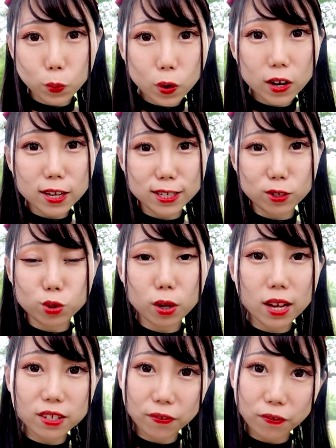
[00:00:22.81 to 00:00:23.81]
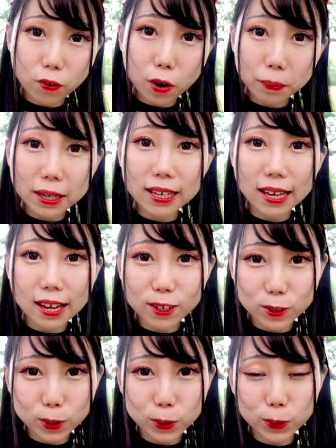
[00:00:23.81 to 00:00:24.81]
was transforming
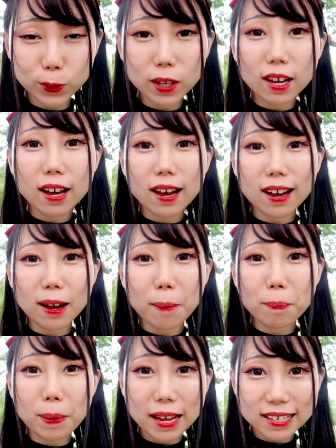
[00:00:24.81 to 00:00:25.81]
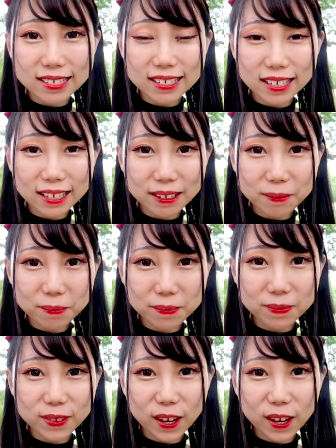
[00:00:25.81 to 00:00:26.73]
into a Beijing